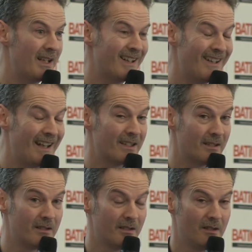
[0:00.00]

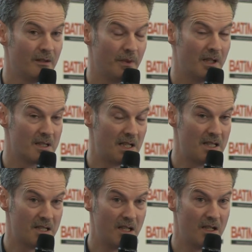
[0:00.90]
connected, because
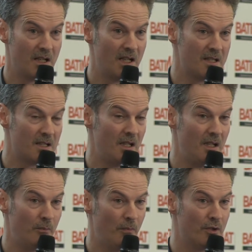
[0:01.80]
as the
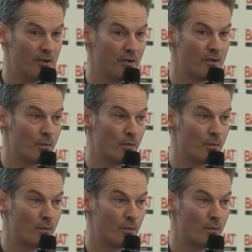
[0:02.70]
modules